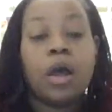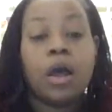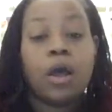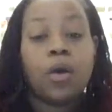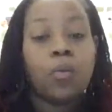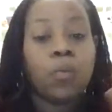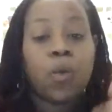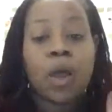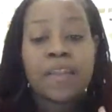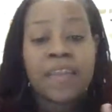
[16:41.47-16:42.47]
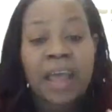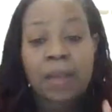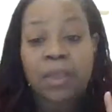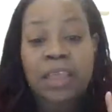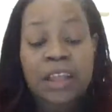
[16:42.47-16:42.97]
one that
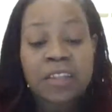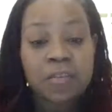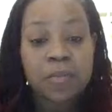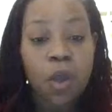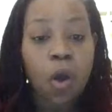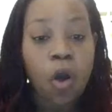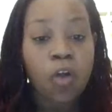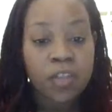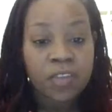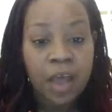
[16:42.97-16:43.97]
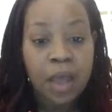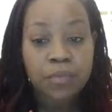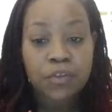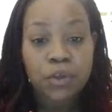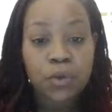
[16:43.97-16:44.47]
gets me all the time
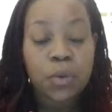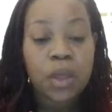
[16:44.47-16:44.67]
too